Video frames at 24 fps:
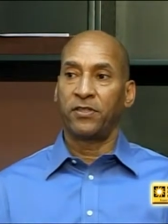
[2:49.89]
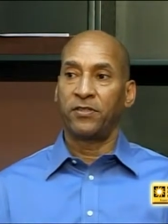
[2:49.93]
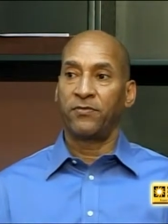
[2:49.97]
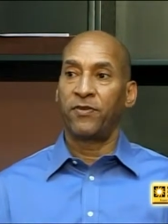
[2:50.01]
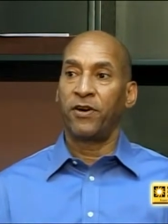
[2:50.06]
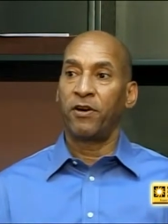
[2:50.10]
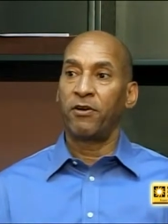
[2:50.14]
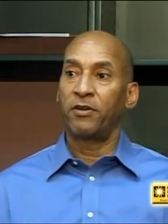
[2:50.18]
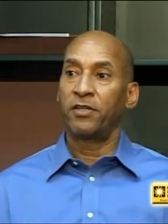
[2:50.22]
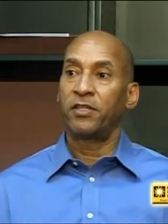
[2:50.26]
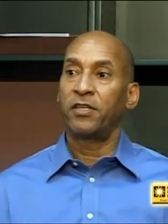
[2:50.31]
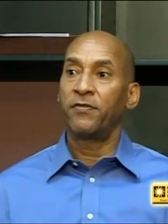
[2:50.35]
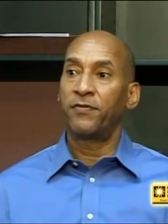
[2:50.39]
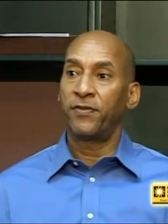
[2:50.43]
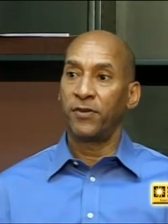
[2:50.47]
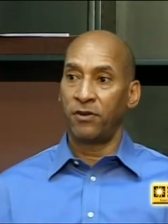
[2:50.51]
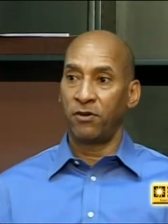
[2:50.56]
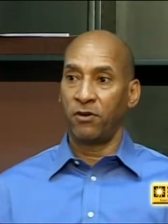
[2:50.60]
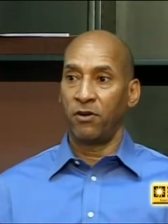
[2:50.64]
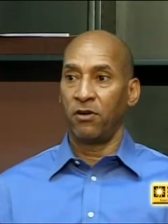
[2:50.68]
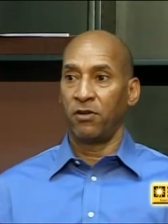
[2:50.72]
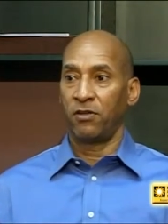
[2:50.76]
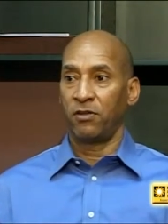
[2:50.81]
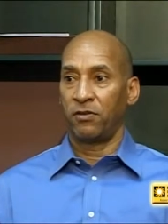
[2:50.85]
is very
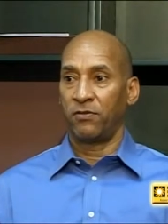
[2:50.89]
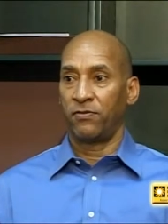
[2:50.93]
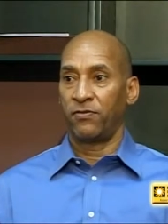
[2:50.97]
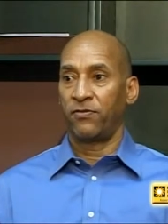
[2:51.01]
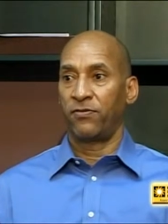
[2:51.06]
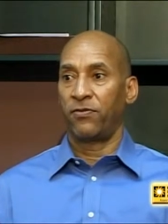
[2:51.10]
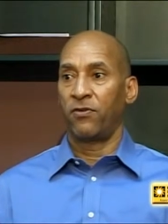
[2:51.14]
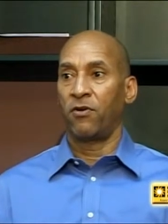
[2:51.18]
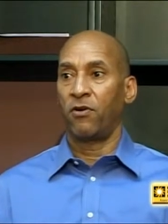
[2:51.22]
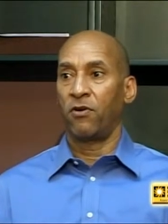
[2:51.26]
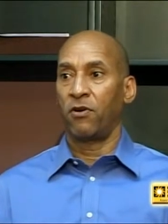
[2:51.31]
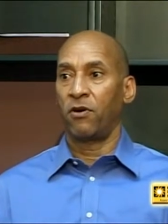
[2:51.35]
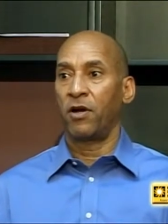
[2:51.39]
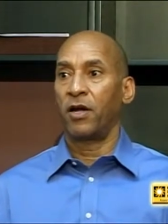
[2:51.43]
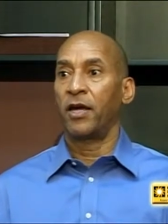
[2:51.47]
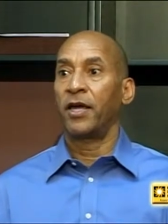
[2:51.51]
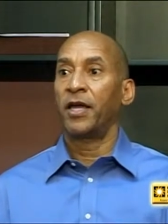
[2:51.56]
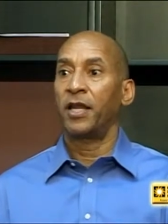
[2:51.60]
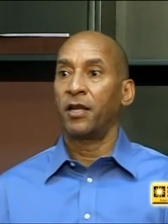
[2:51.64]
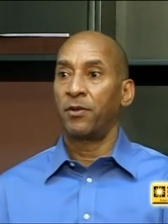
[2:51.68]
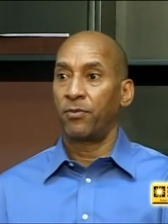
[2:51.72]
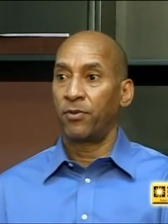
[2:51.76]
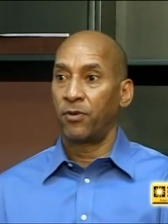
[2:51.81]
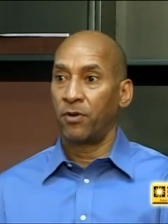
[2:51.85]
difficult for a
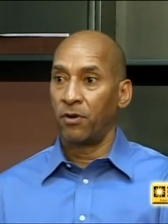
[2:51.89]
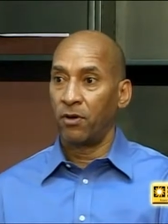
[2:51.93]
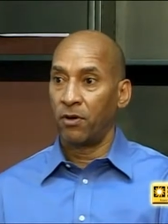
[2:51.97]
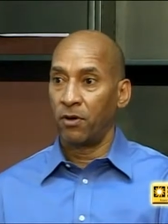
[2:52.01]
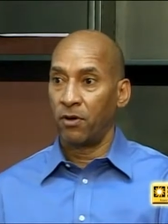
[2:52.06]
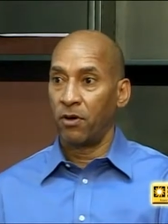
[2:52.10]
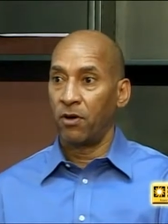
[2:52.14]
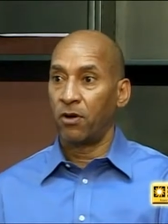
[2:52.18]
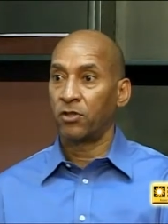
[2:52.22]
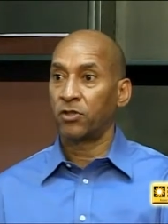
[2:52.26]
helper